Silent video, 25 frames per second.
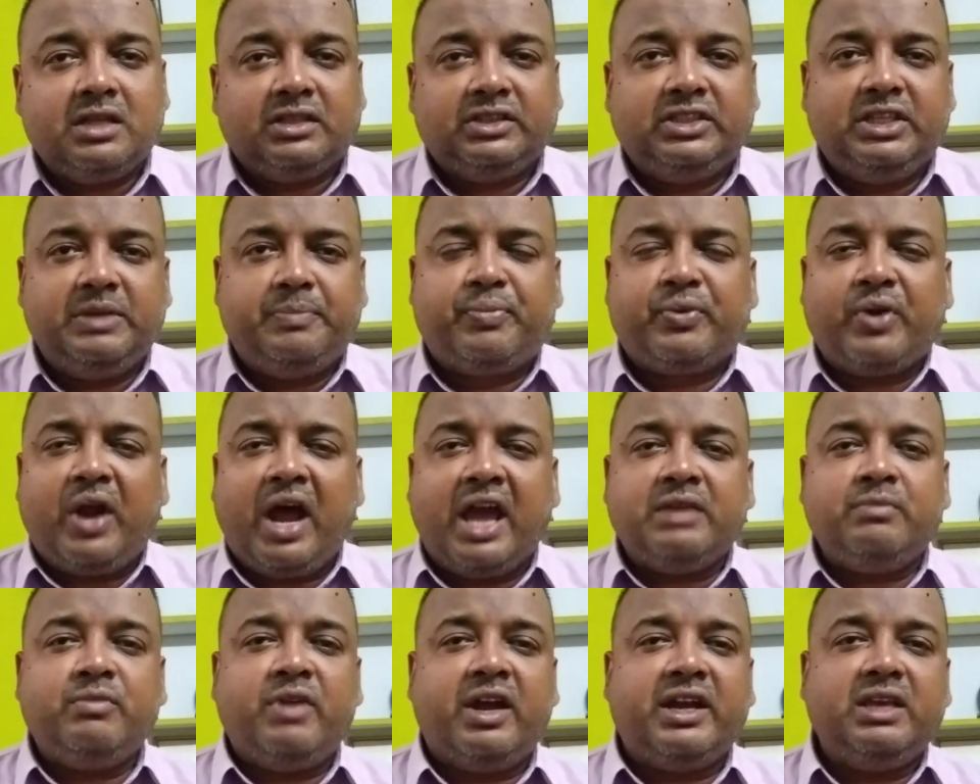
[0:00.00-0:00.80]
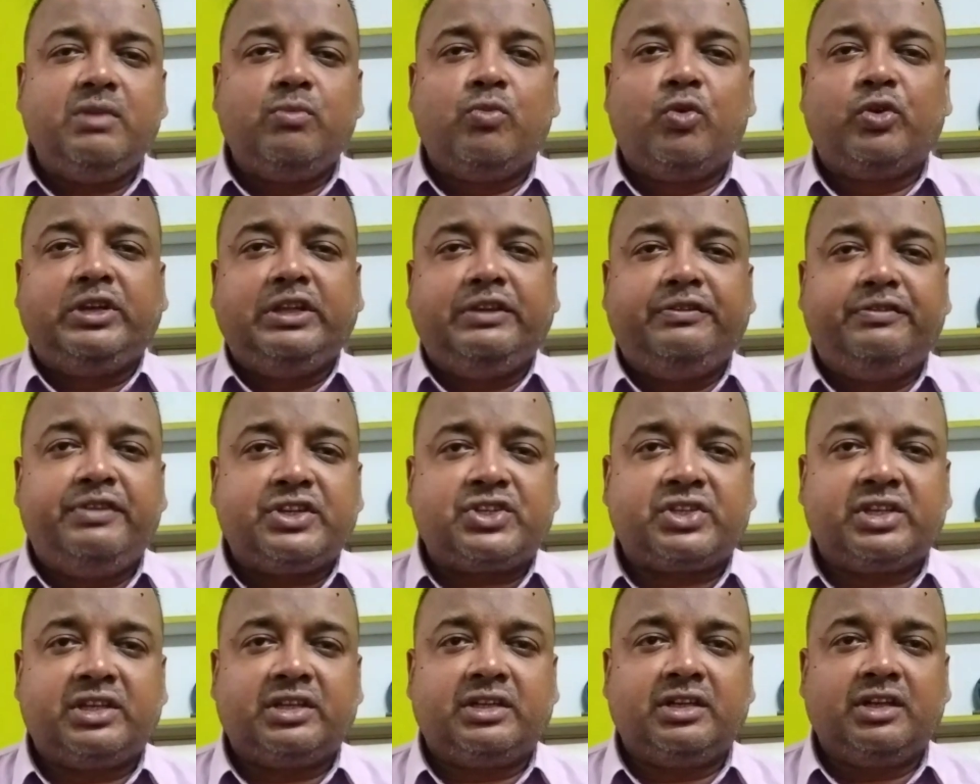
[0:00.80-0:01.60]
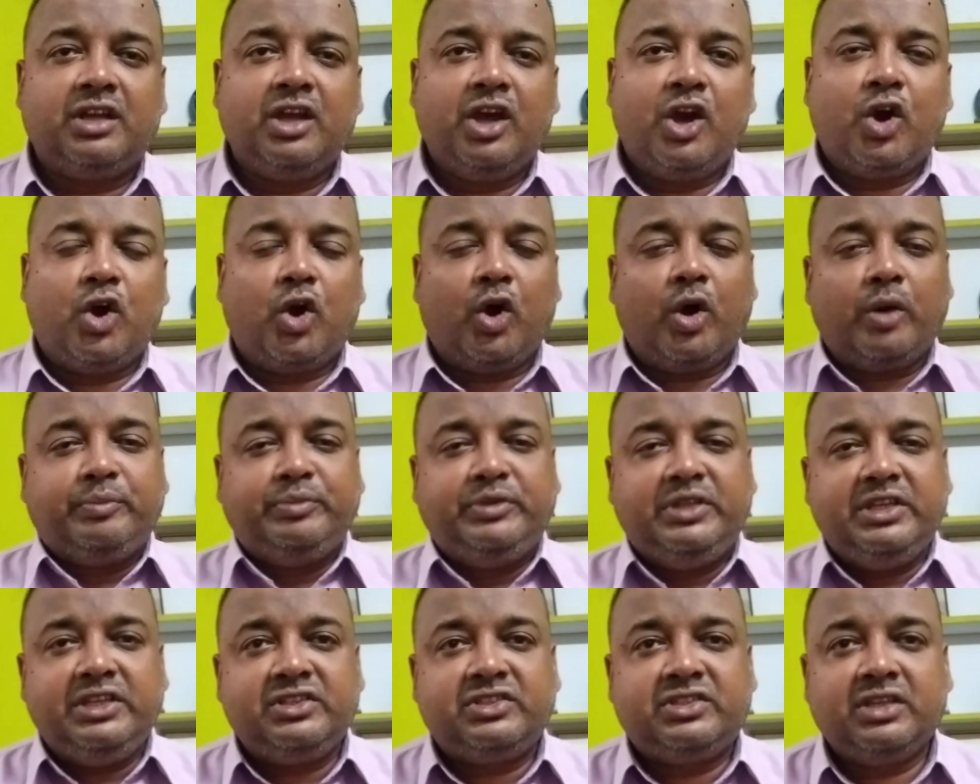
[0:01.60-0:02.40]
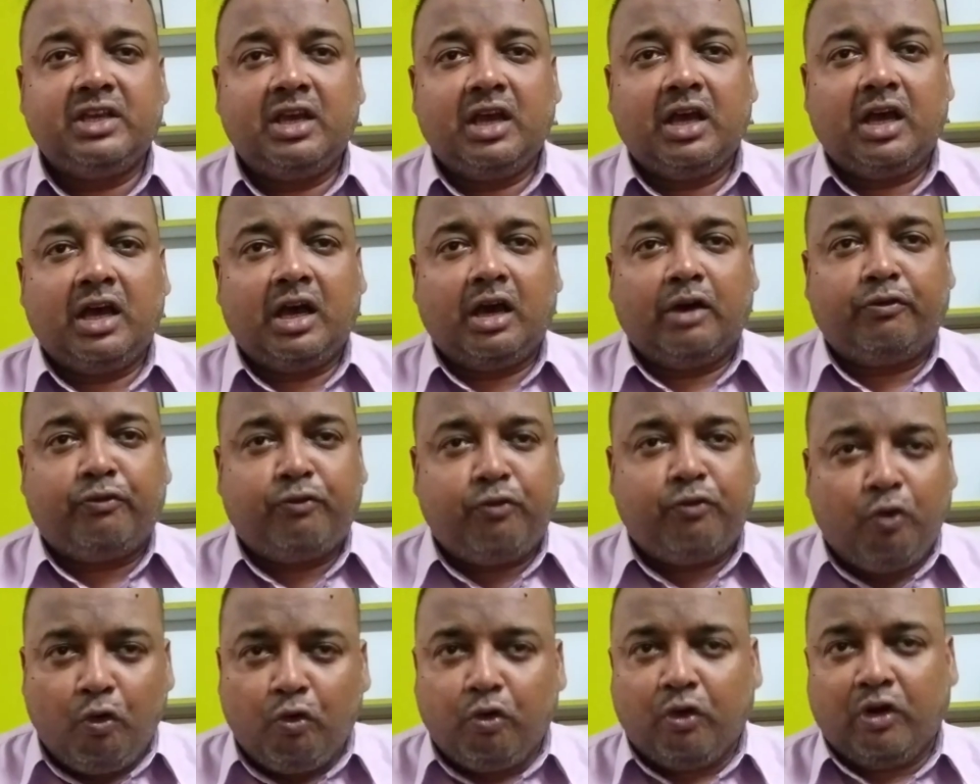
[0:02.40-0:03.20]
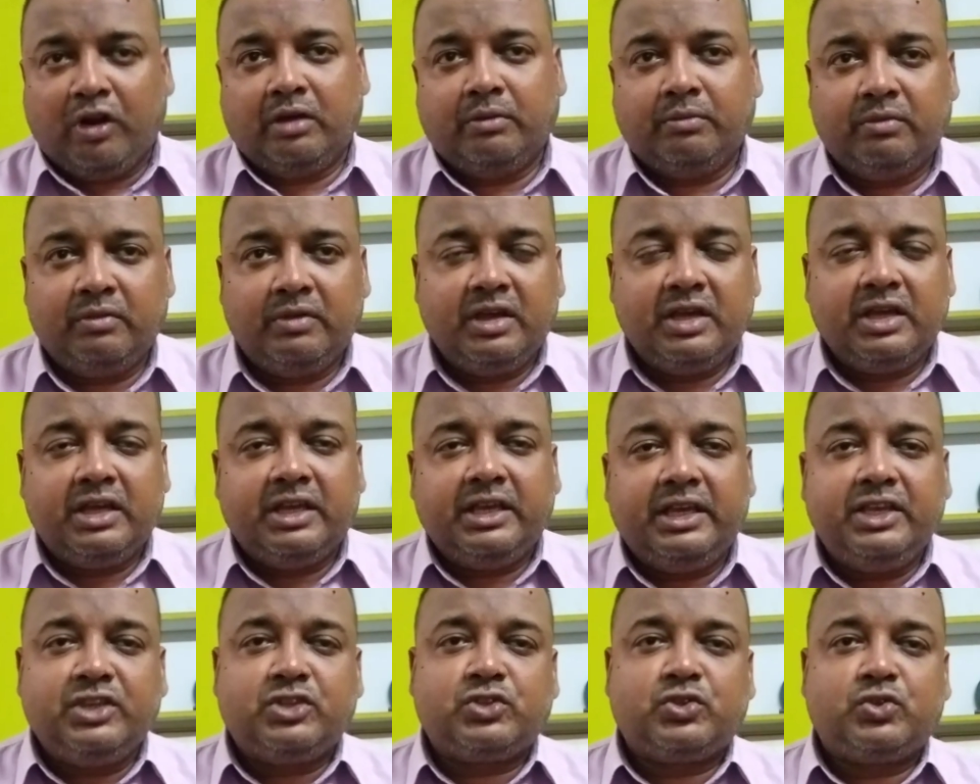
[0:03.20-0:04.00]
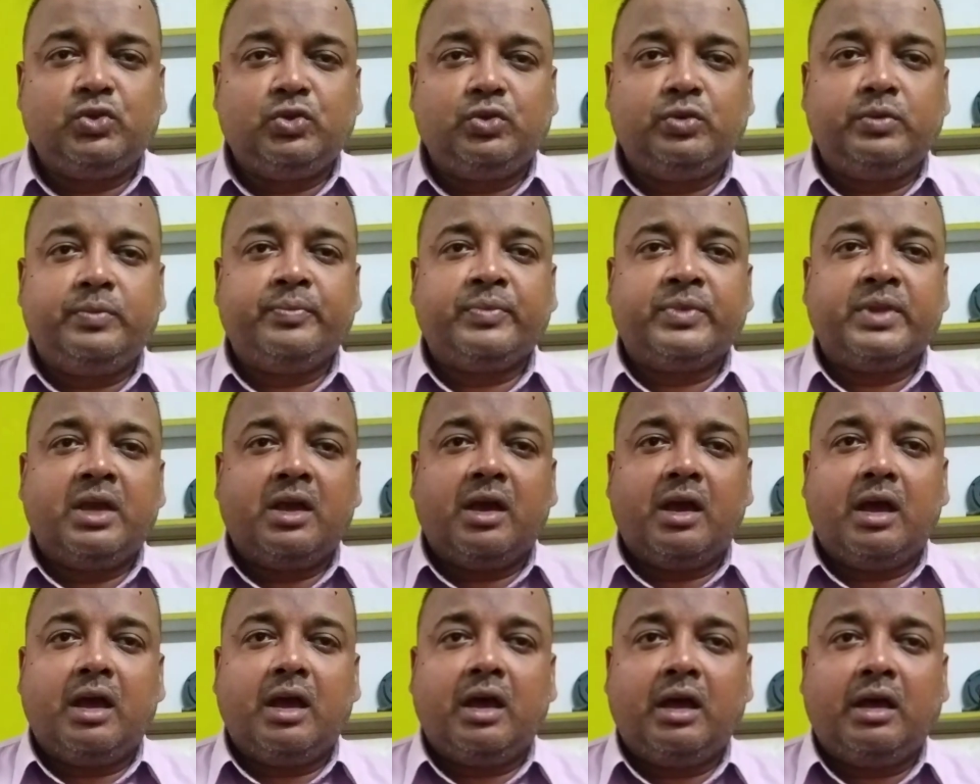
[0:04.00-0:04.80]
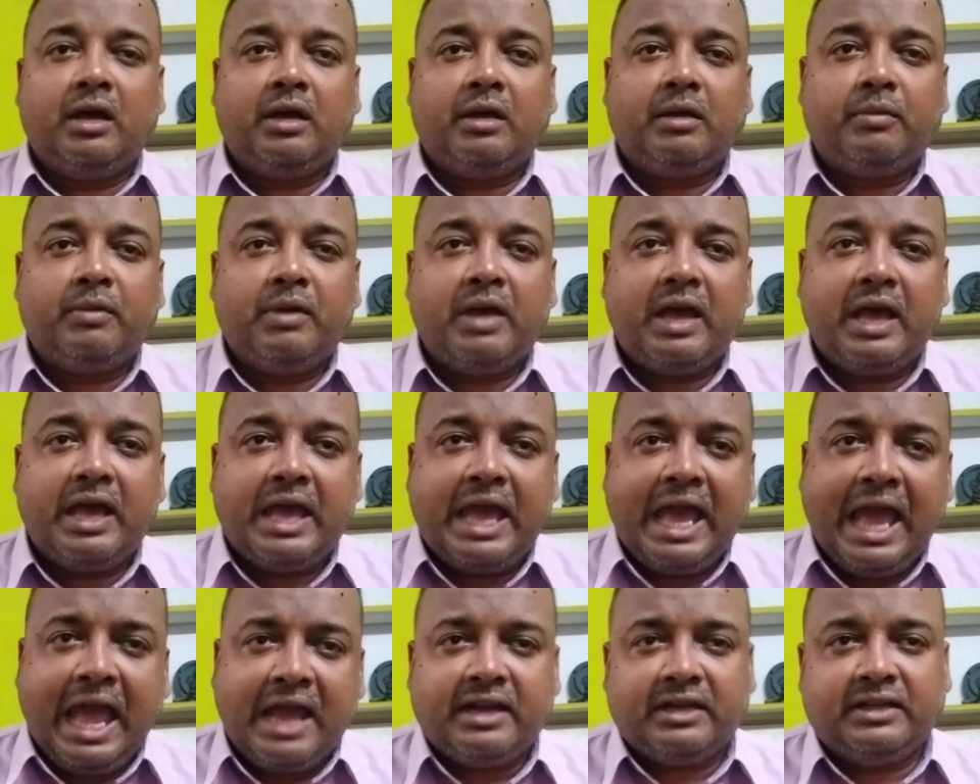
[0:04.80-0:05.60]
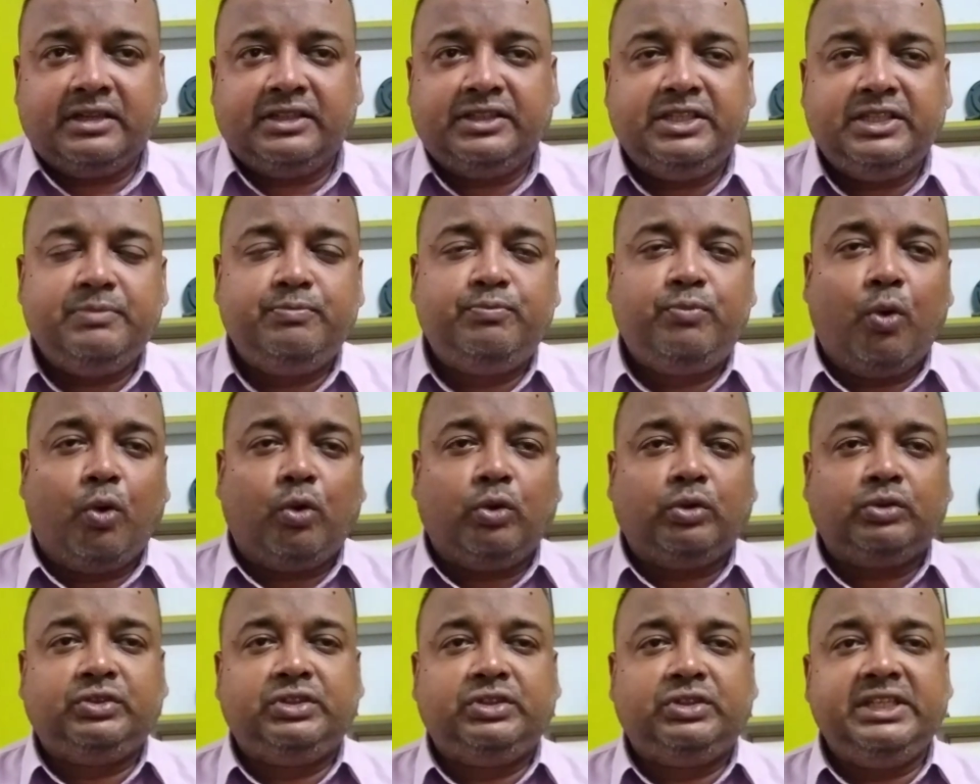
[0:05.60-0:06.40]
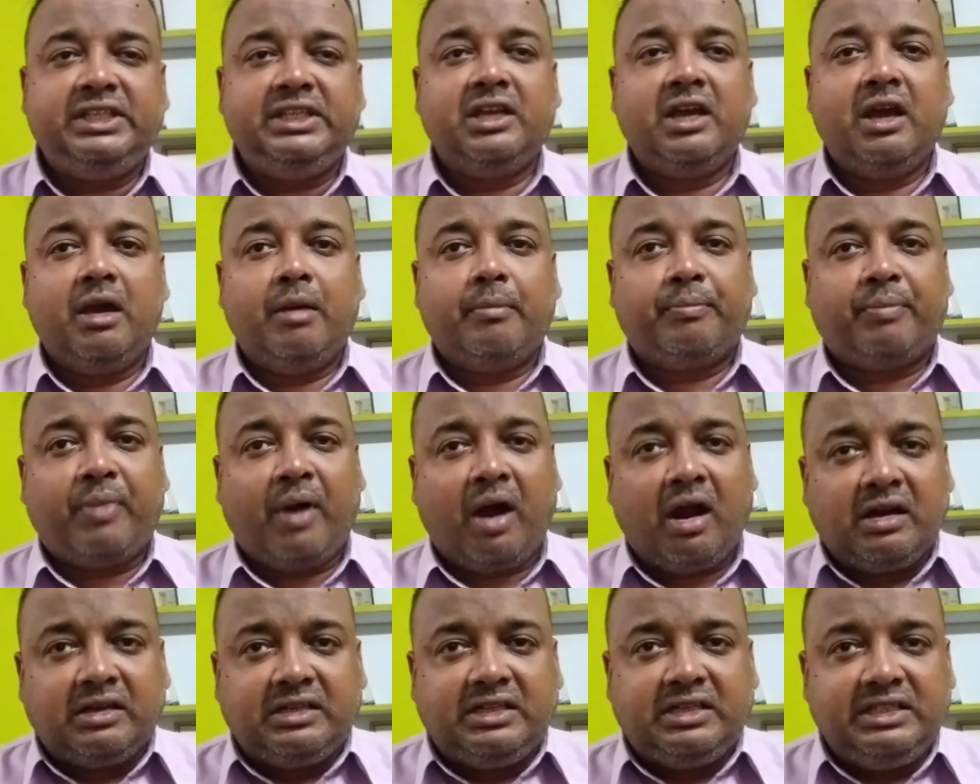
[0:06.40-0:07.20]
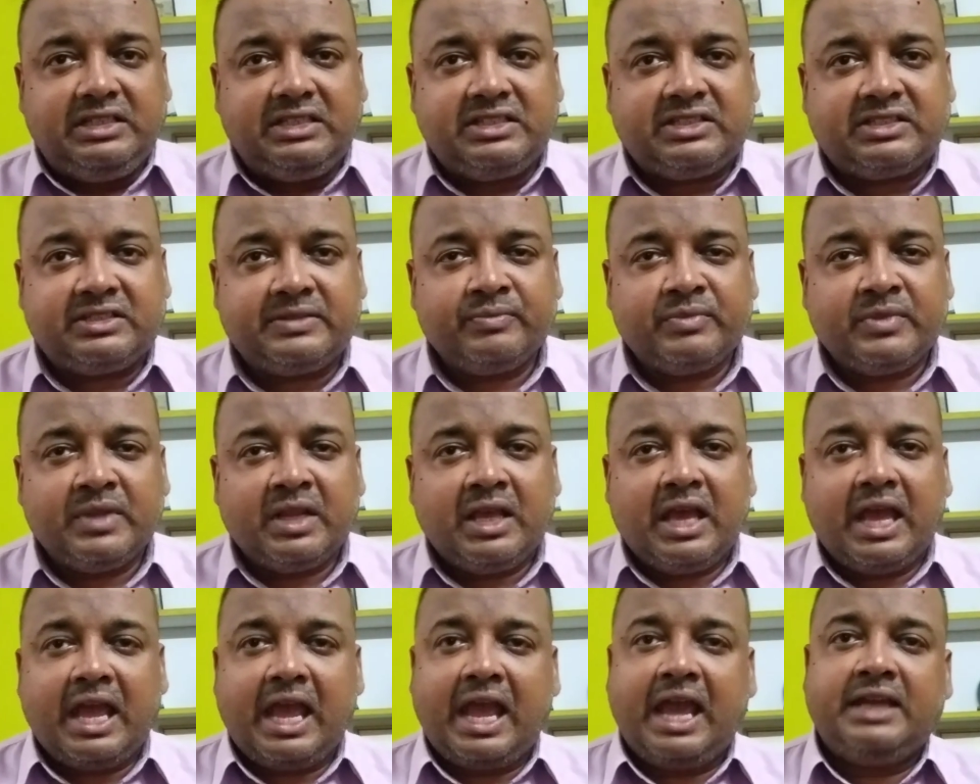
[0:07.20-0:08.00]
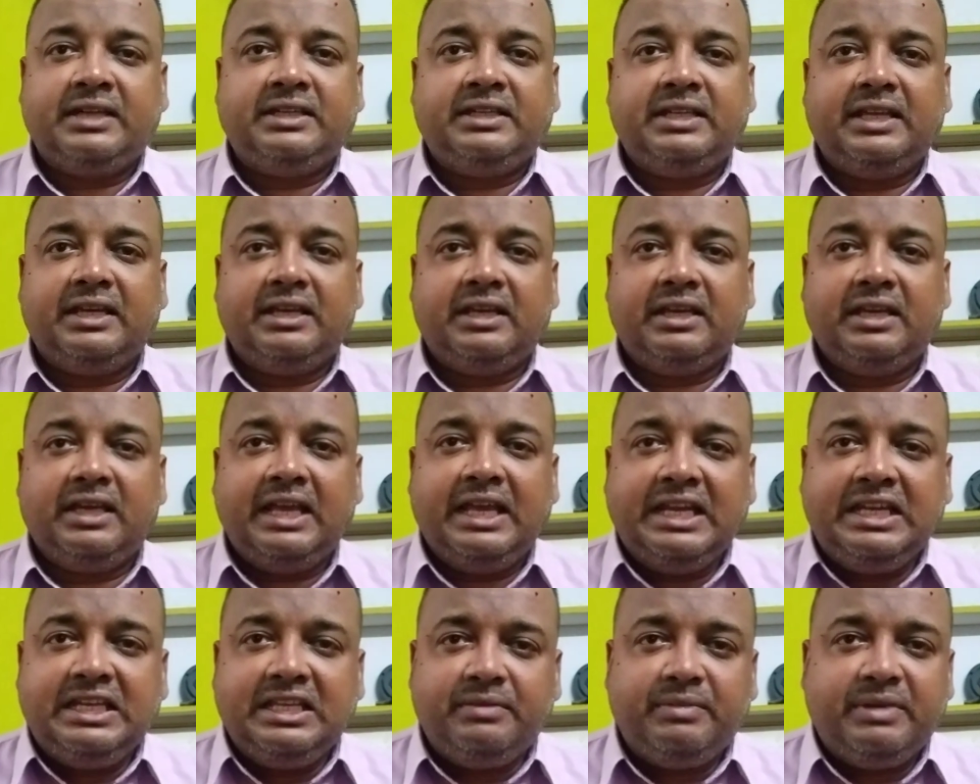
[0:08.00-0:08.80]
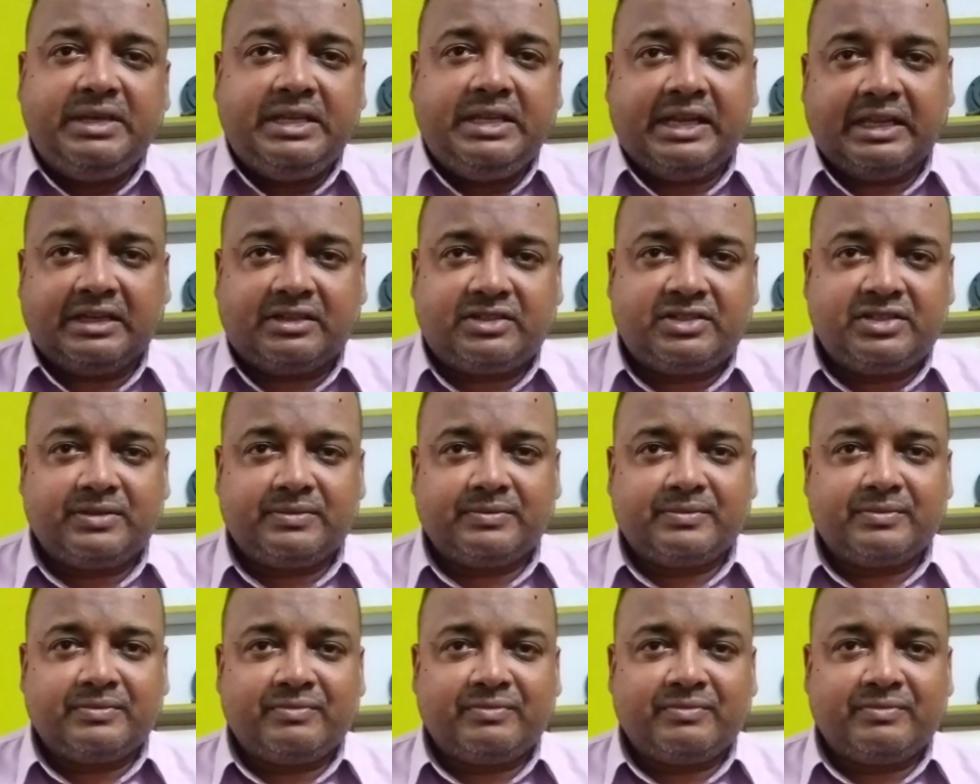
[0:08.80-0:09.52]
The primary motivation of this forum is to add both the parties and eliminate